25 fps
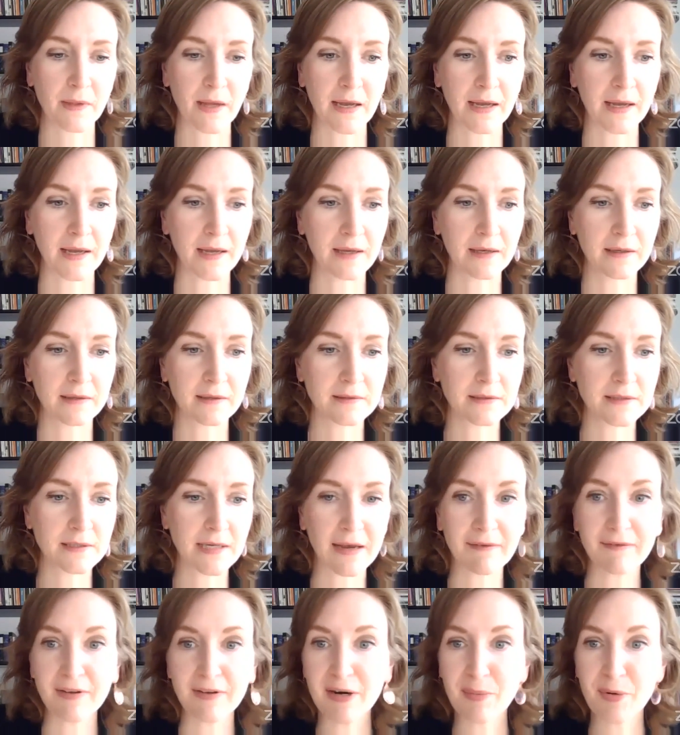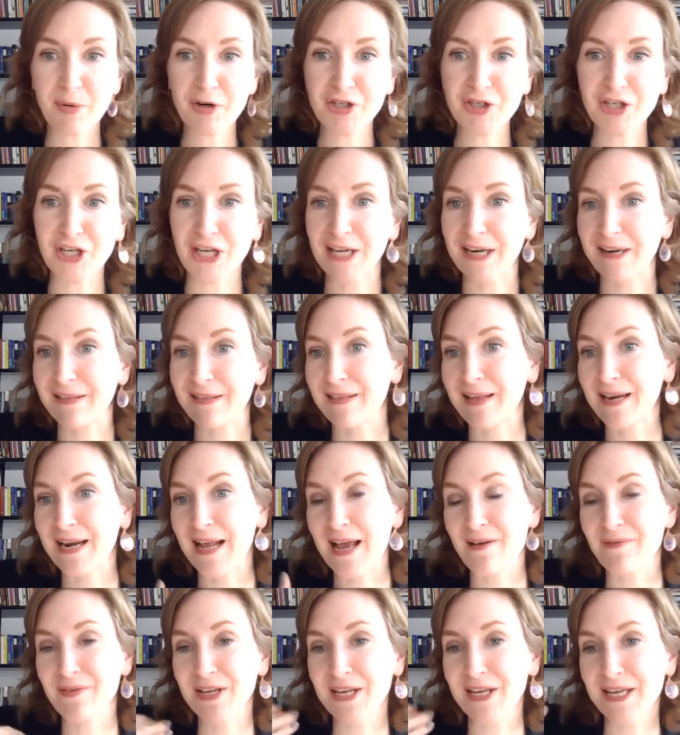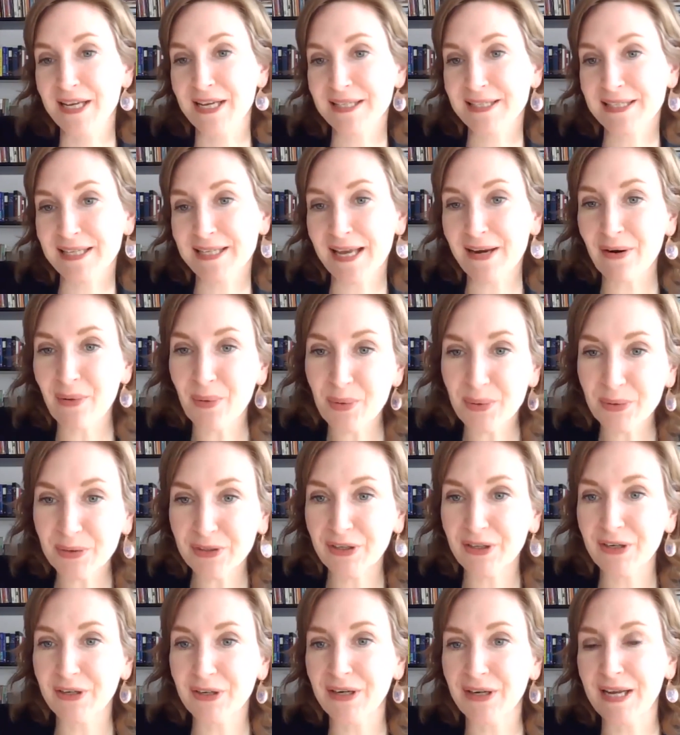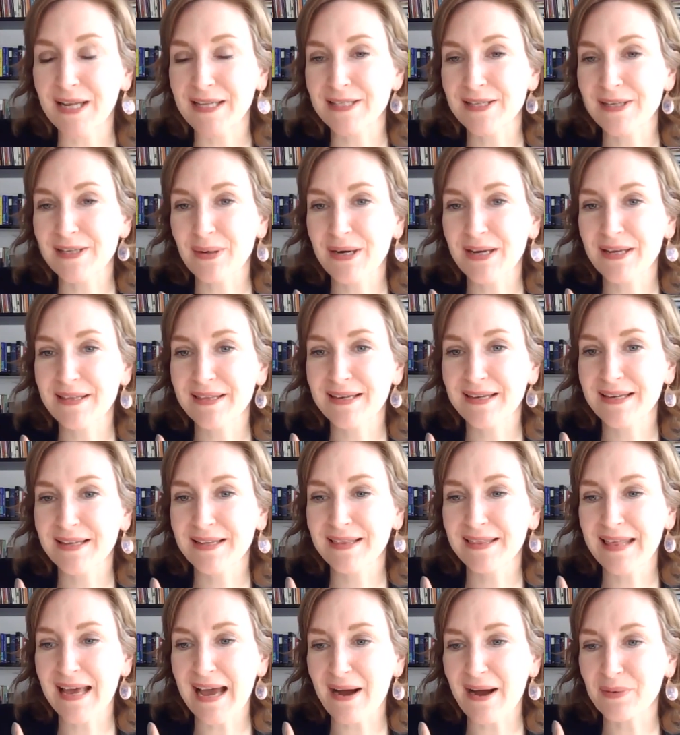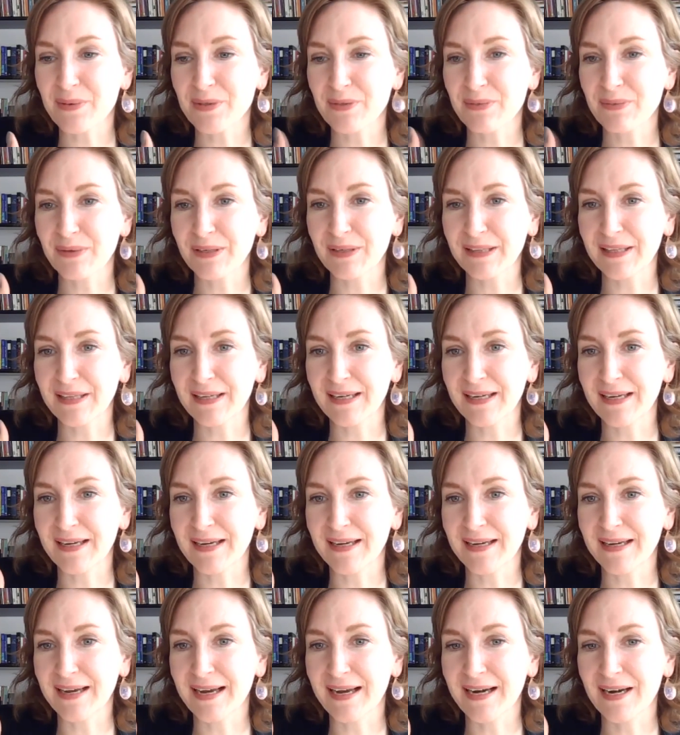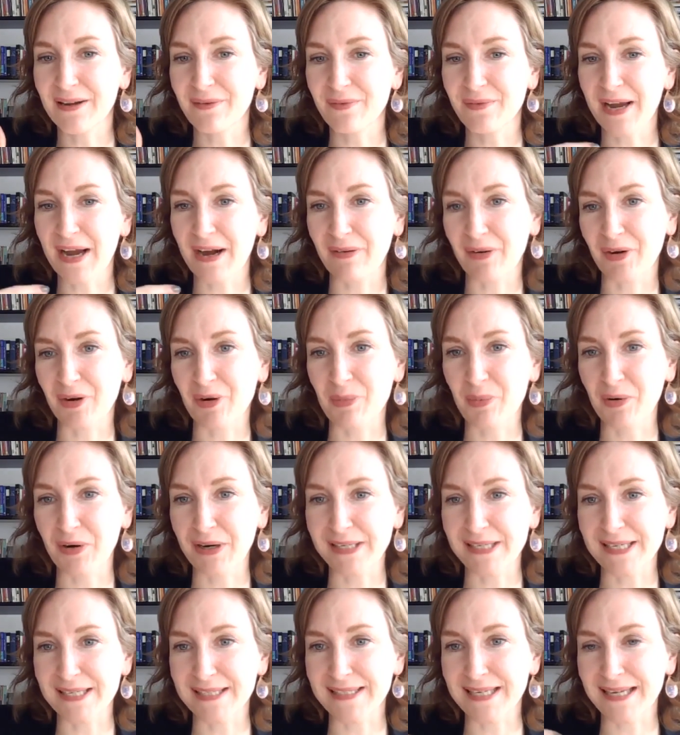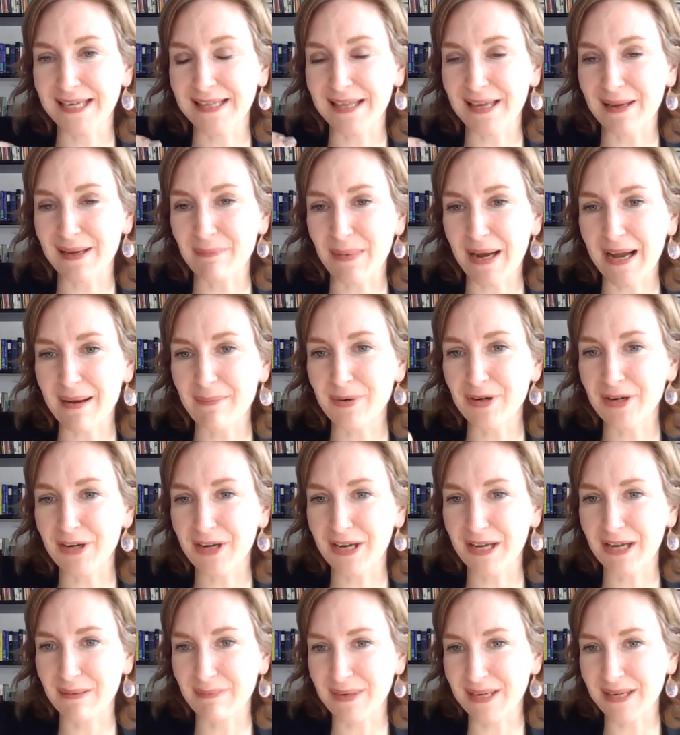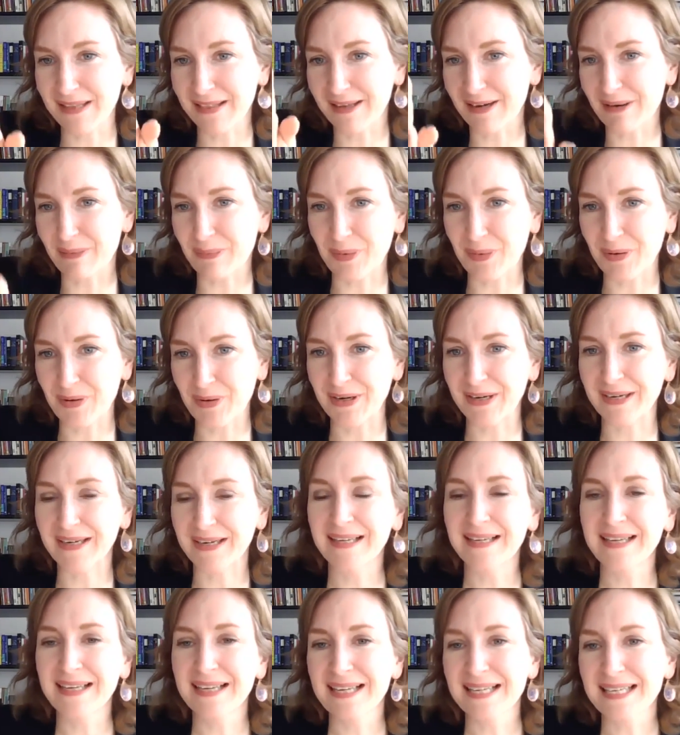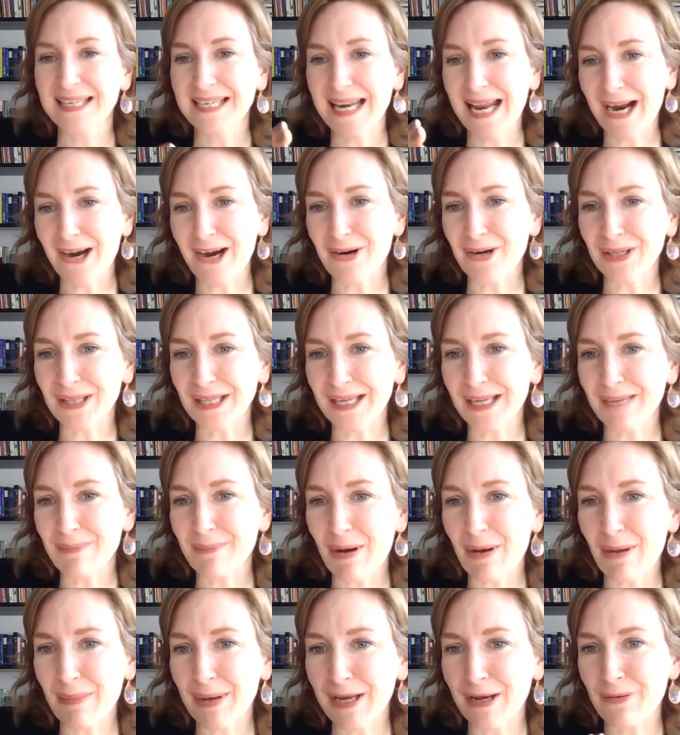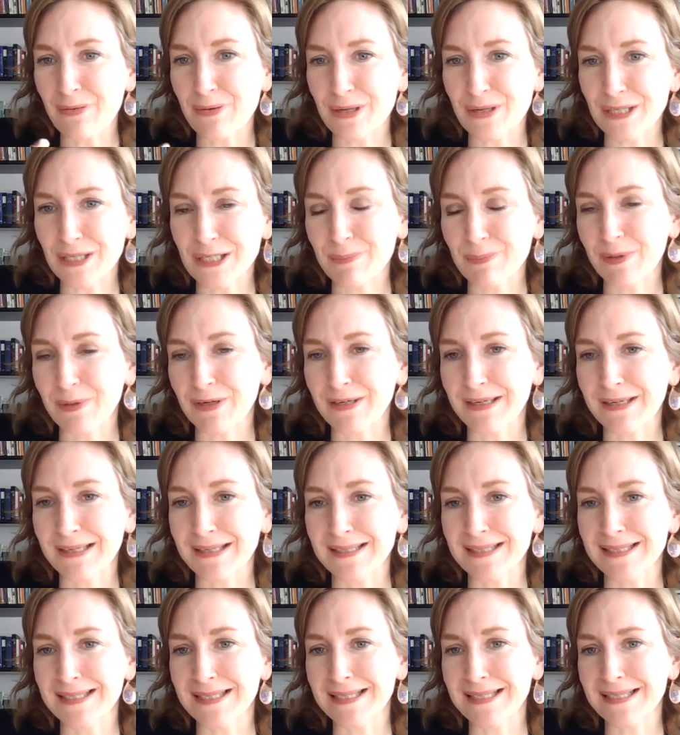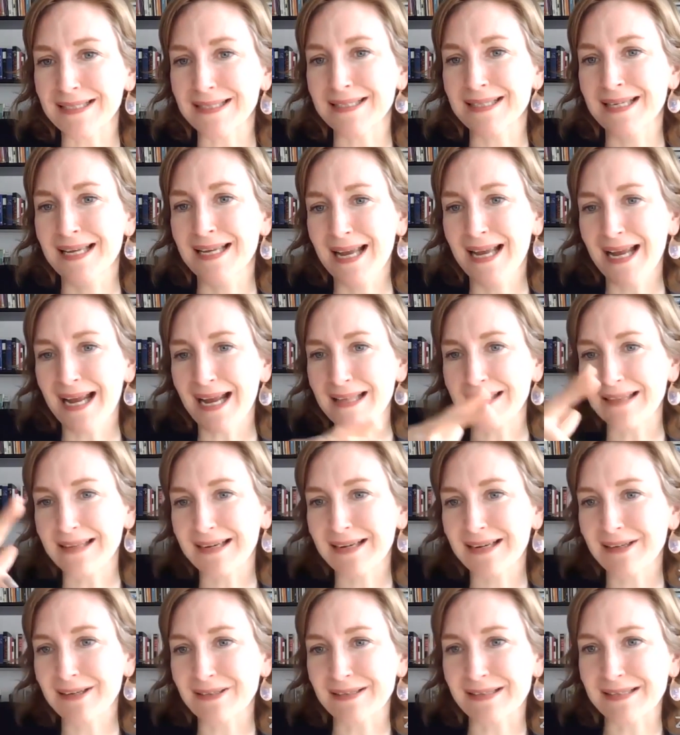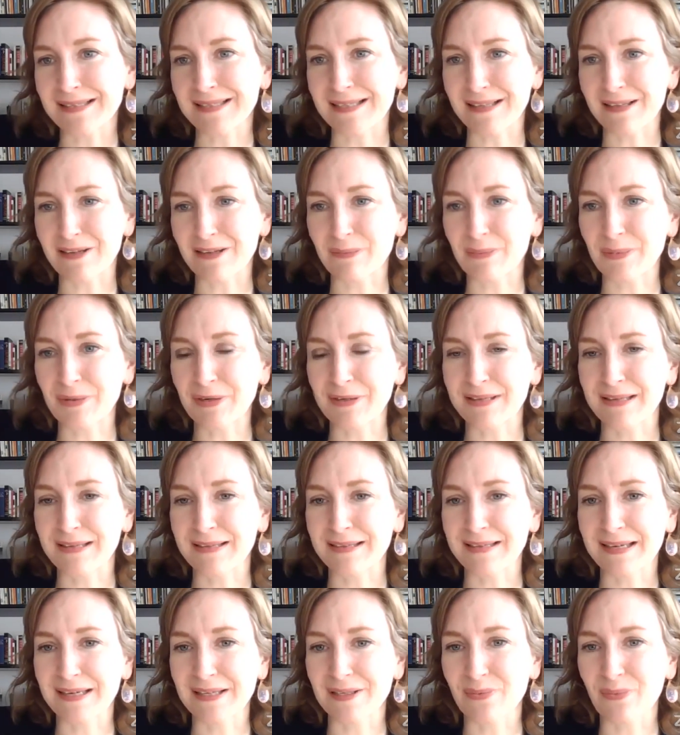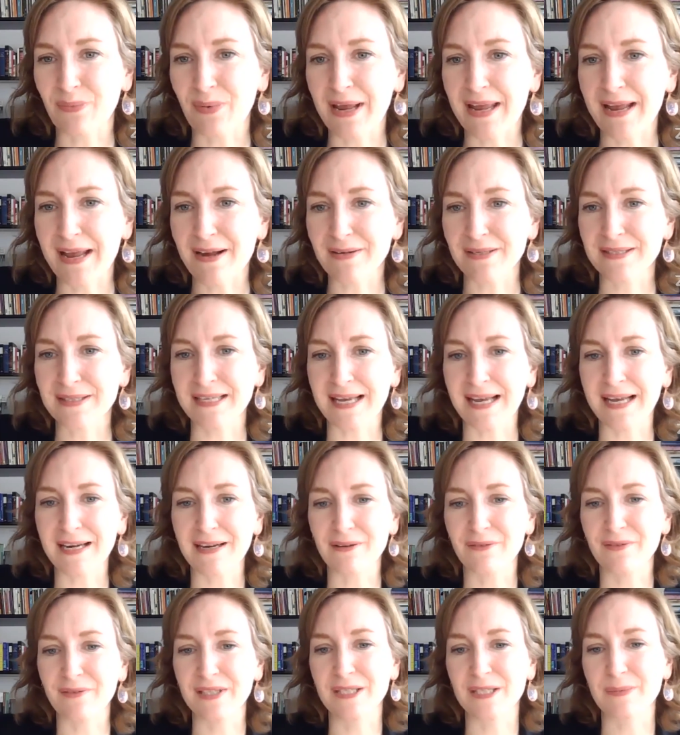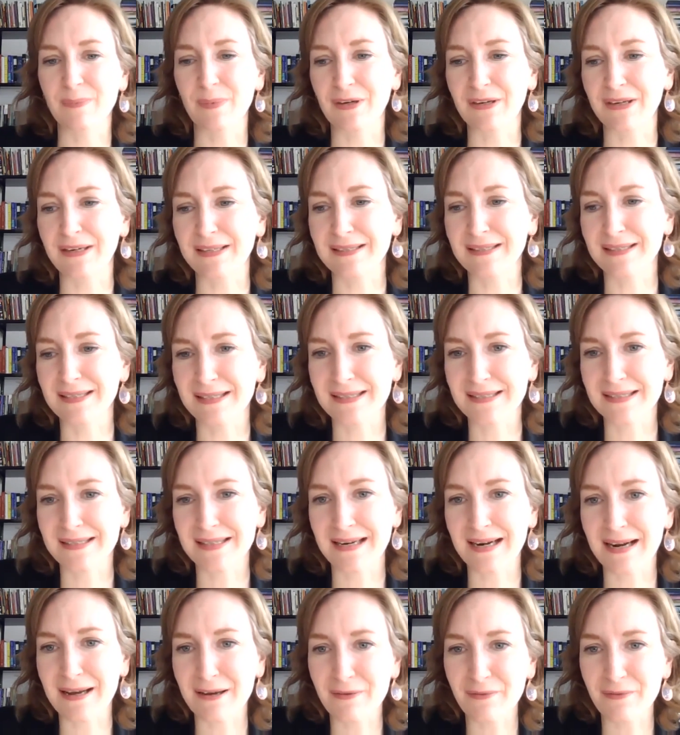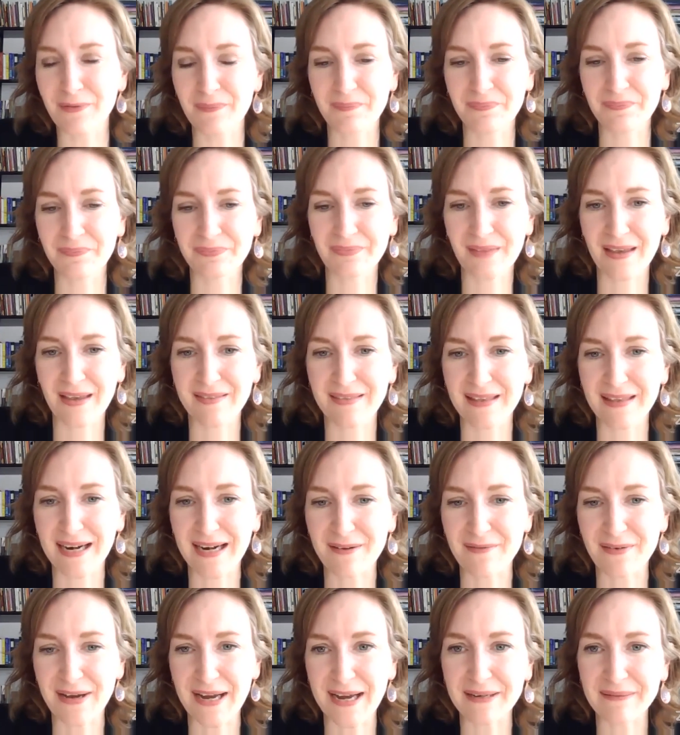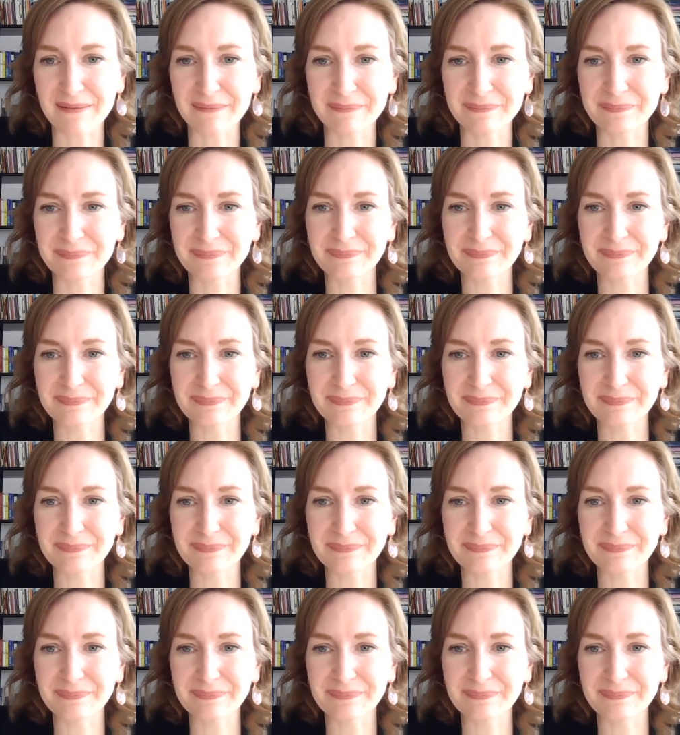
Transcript: and having an abortion and then having kids get older. And so I think that was really a kind of counterpoint to say like my book could be a little more narrowly about my own experiences. And then here's this other book that thinks way outside of experiences that I've had.